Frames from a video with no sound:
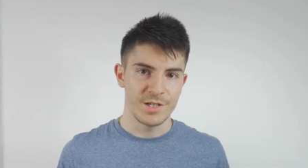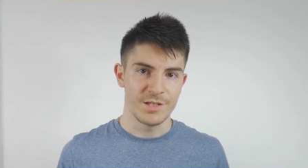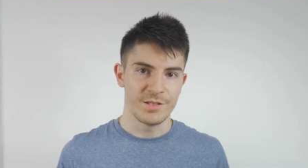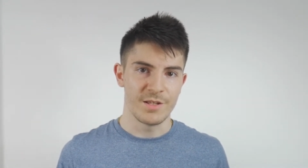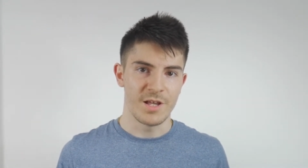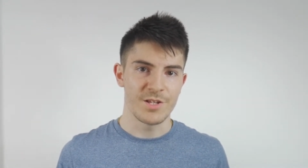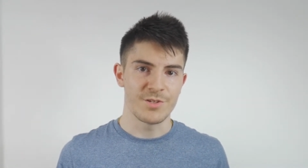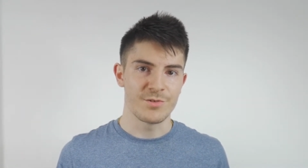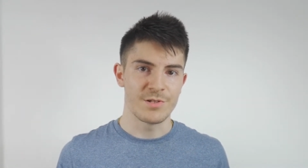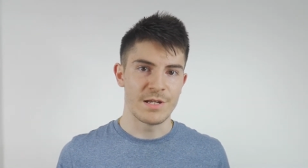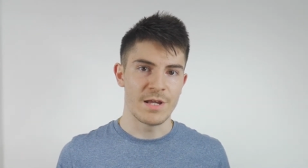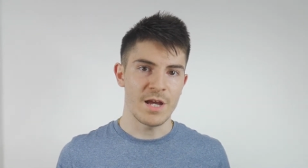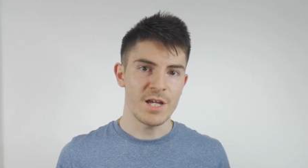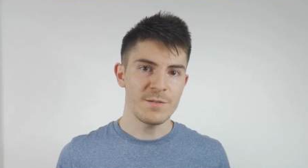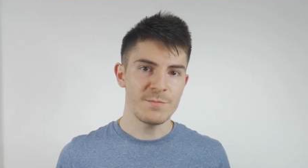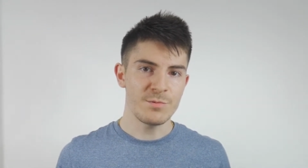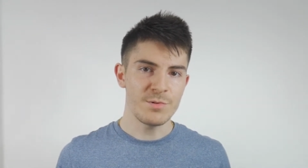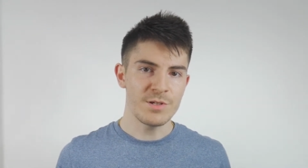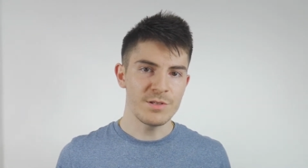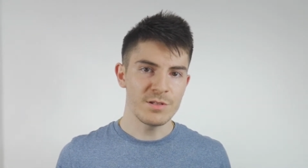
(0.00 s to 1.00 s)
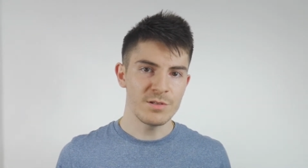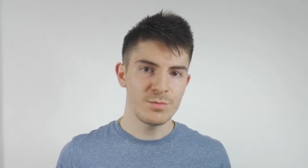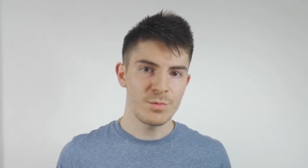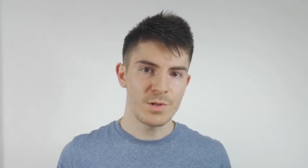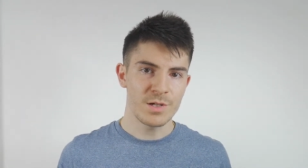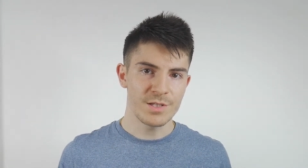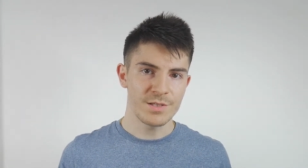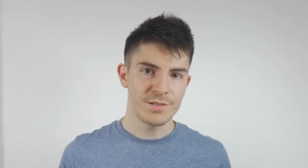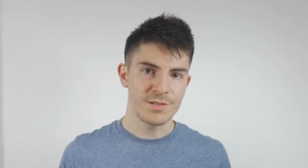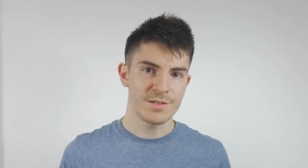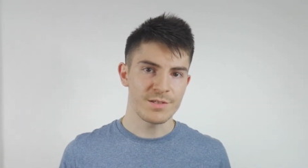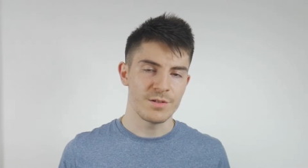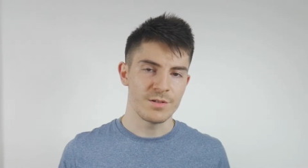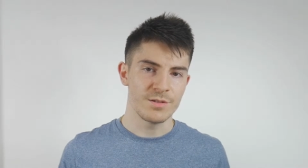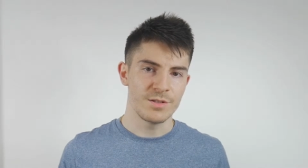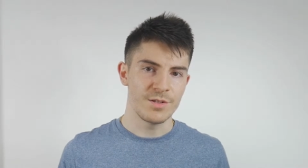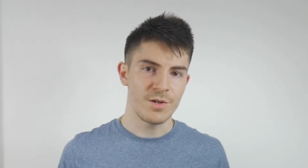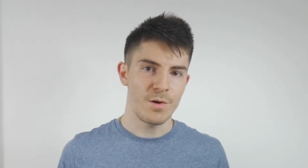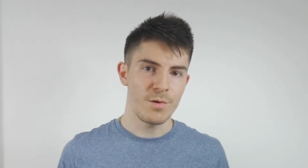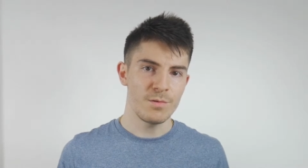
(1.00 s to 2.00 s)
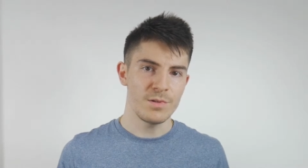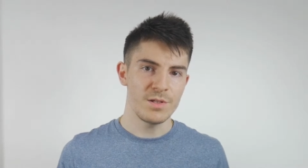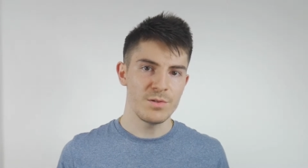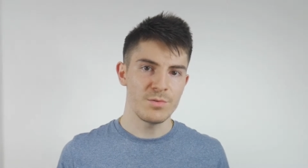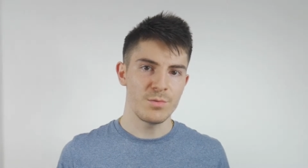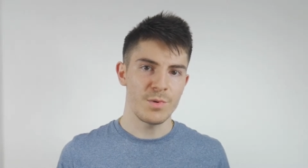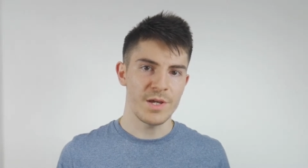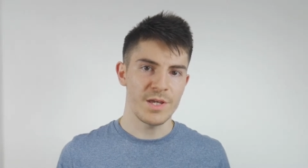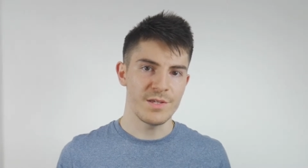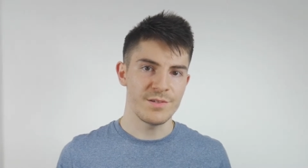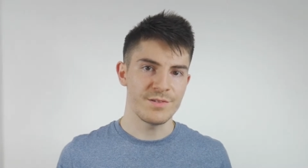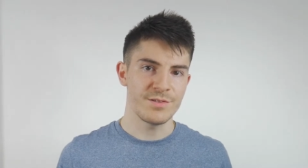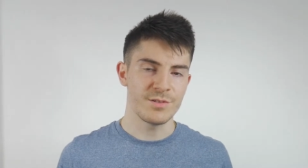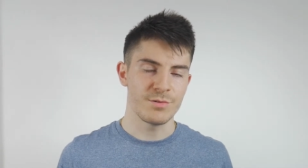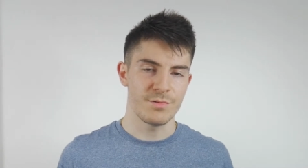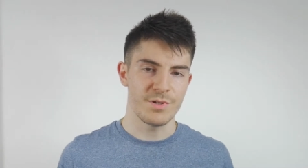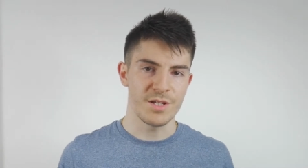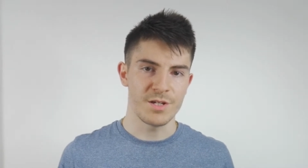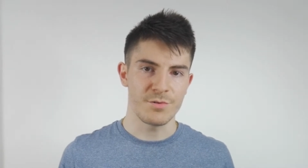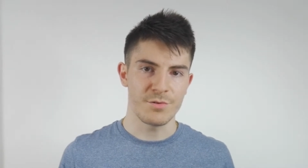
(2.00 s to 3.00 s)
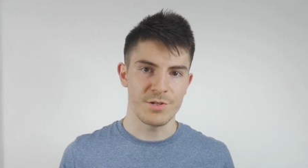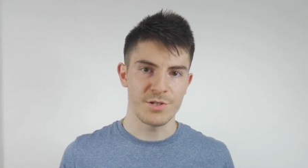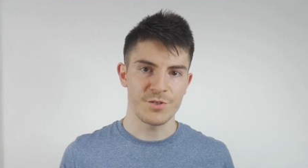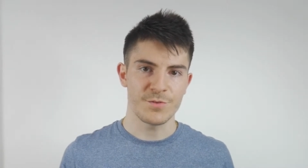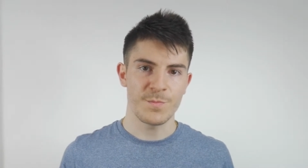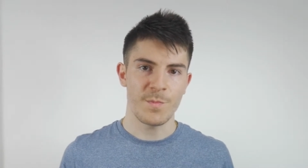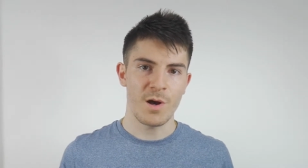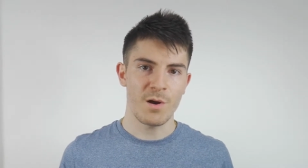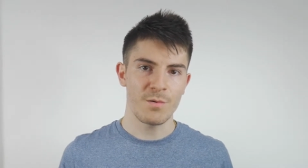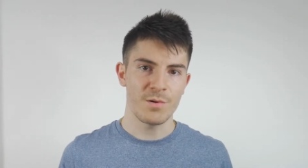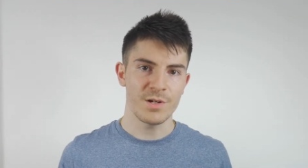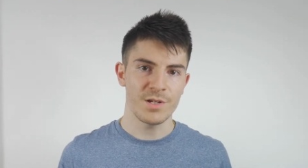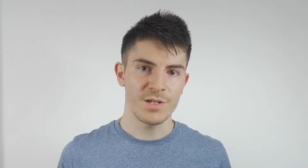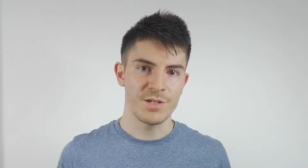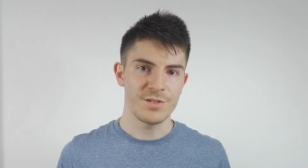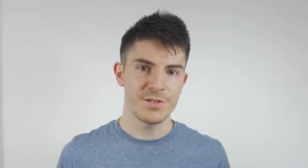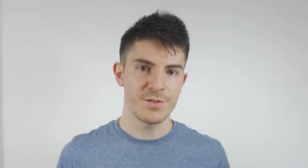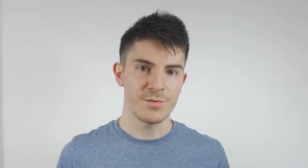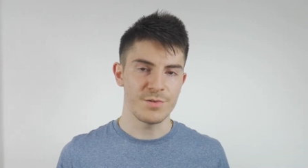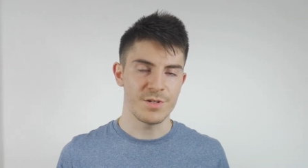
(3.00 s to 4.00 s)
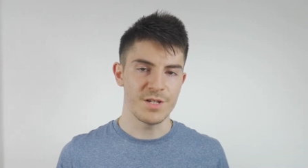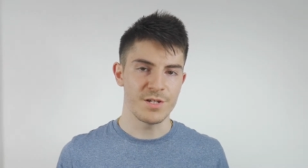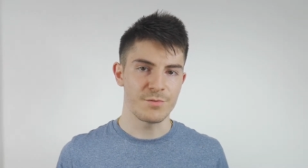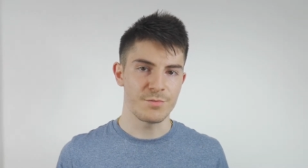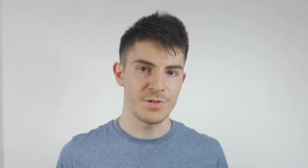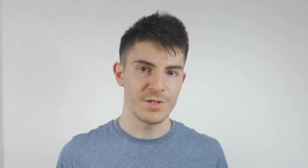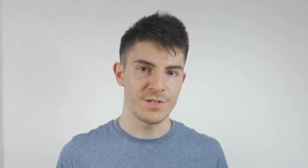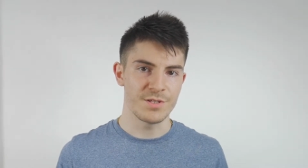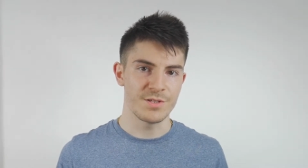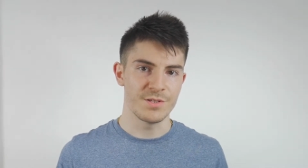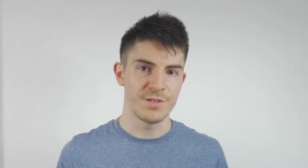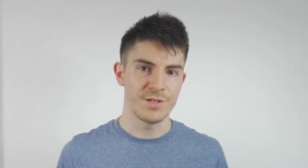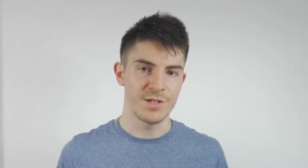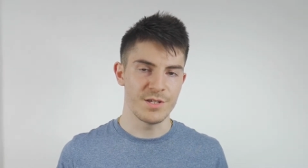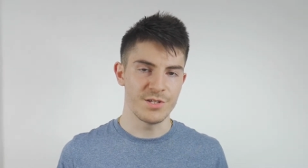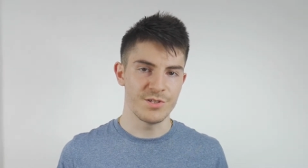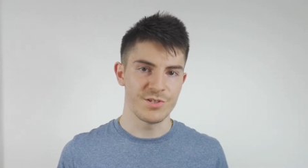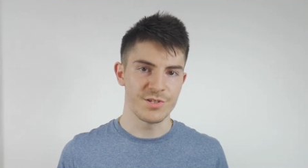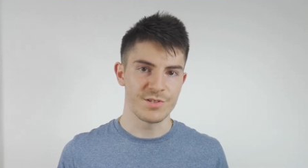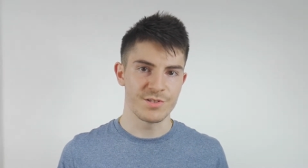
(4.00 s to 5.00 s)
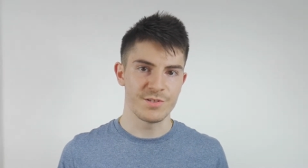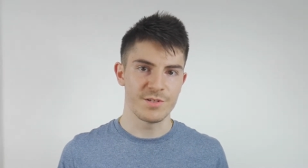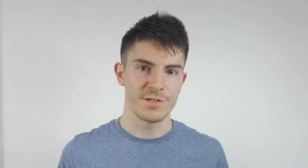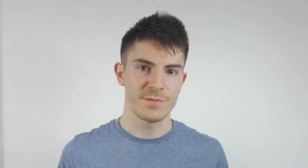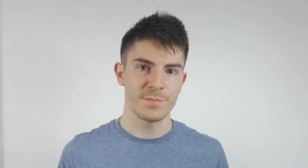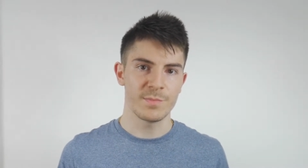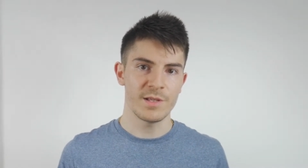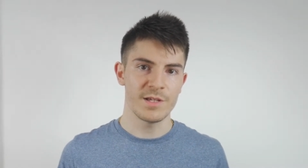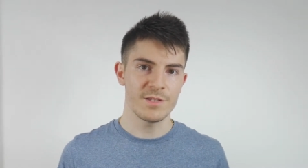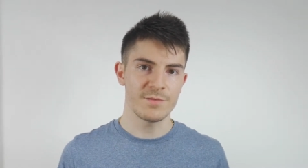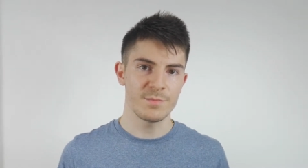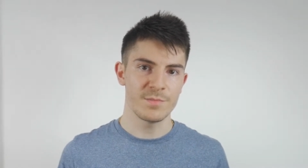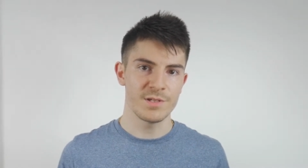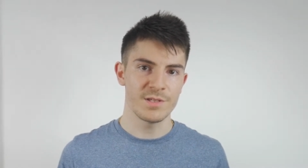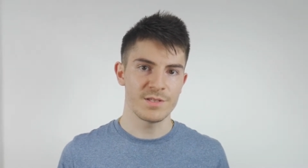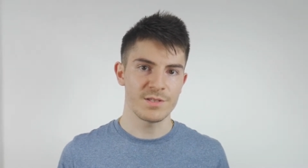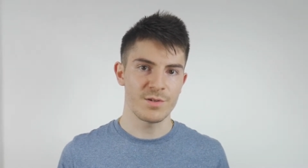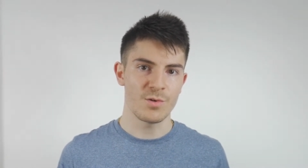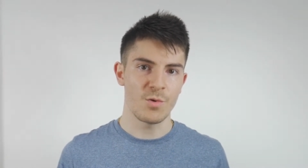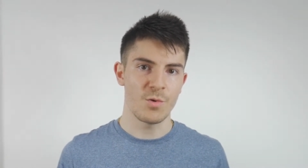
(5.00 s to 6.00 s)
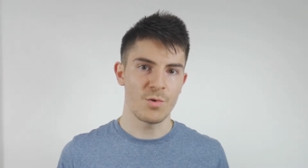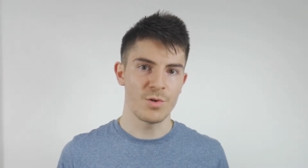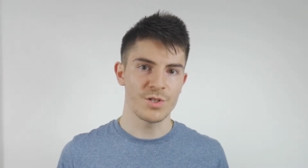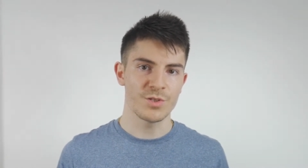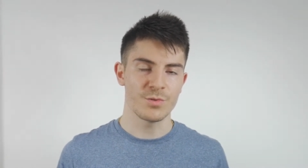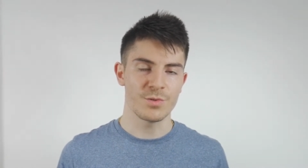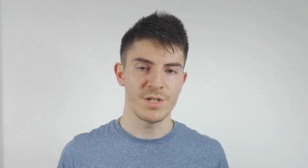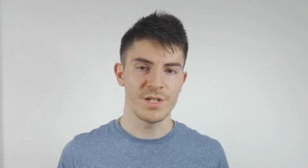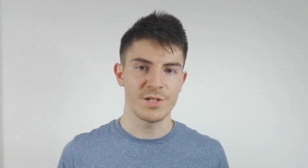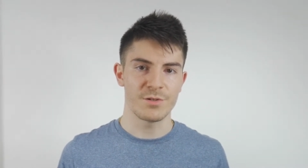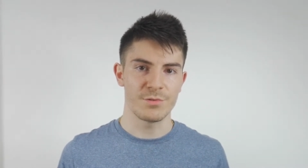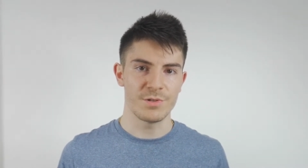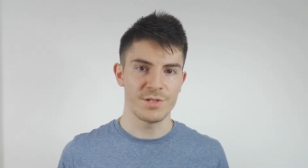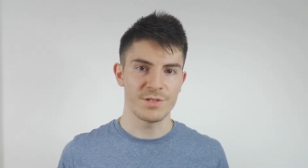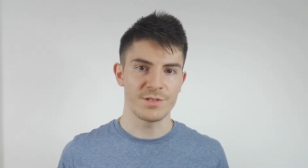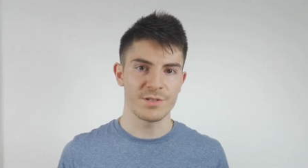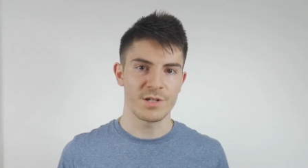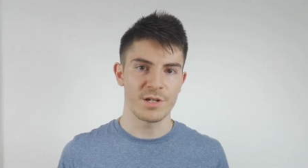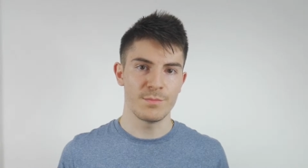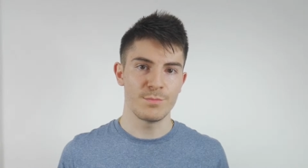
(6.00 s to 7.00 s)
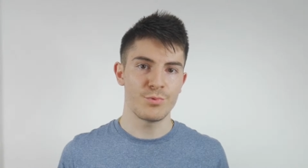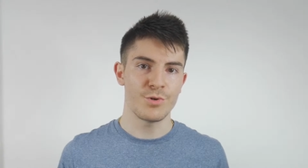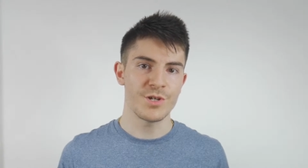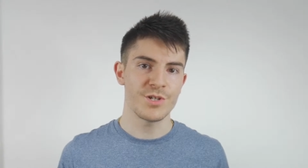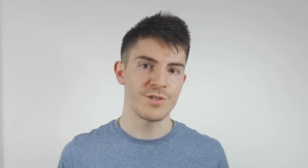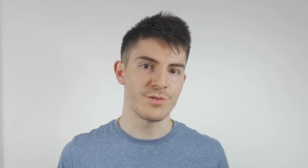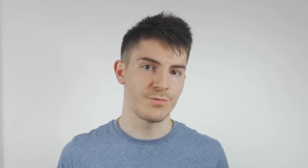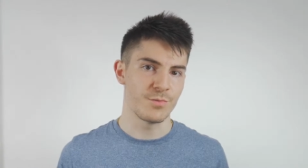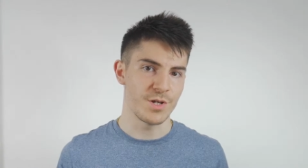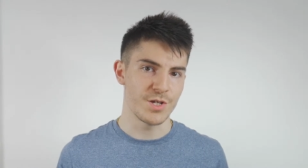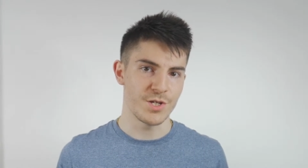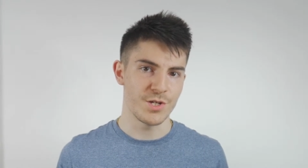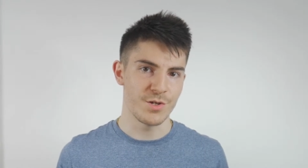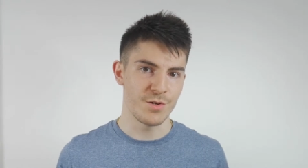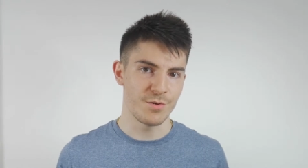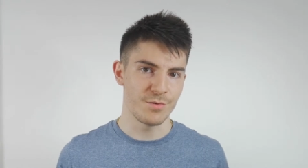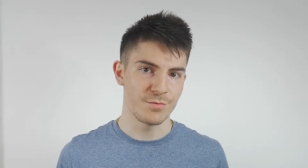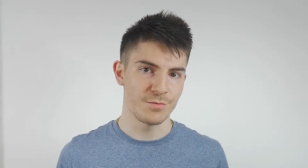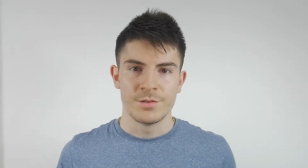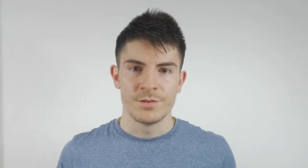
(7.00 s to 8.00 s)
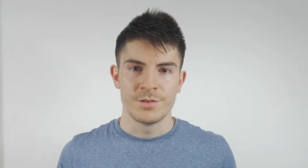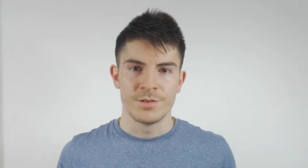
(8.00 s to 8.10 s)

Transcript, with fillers: In naturally aspirated ones, the only ways to increase power is to increase the engine's displacement or to increase compression ratio.